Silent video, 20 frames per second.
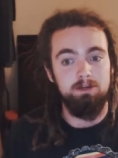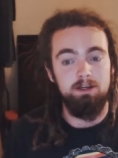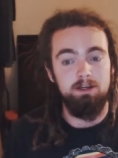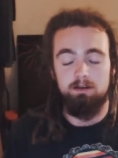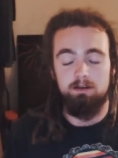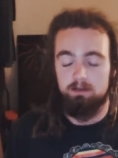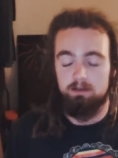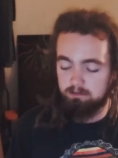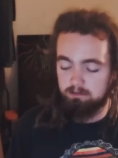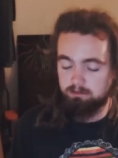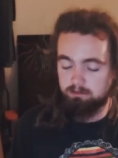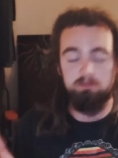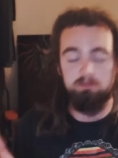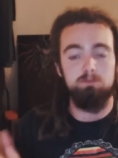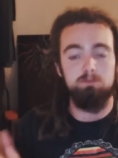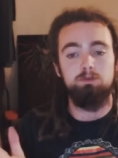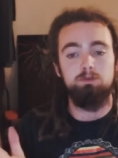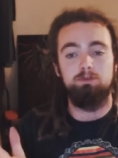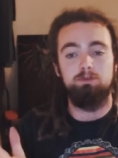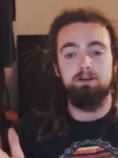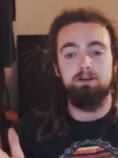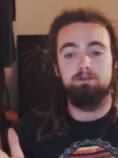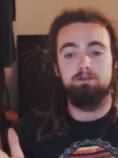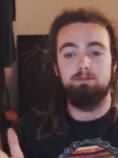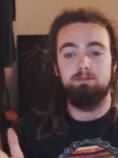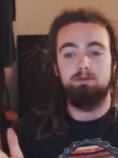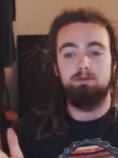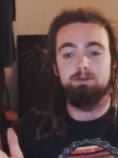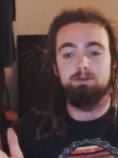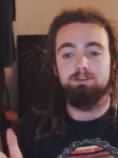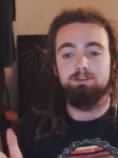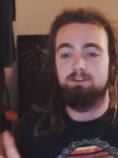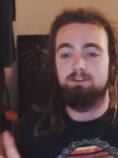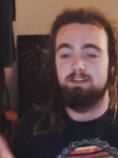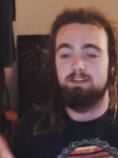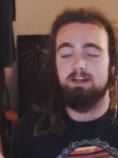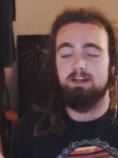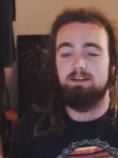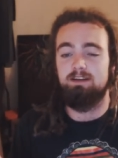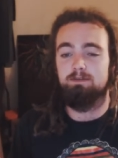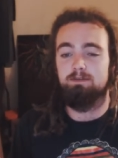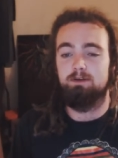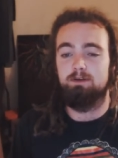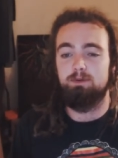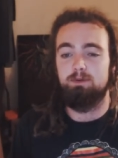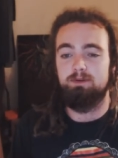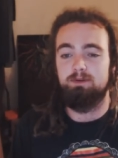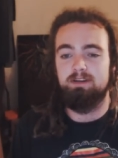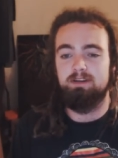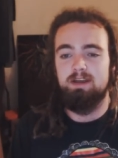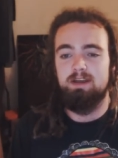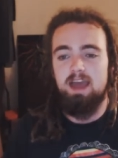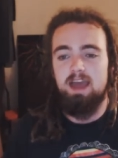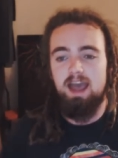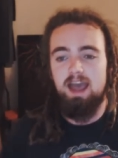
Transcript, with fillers: and a small round of applause for that, very well done,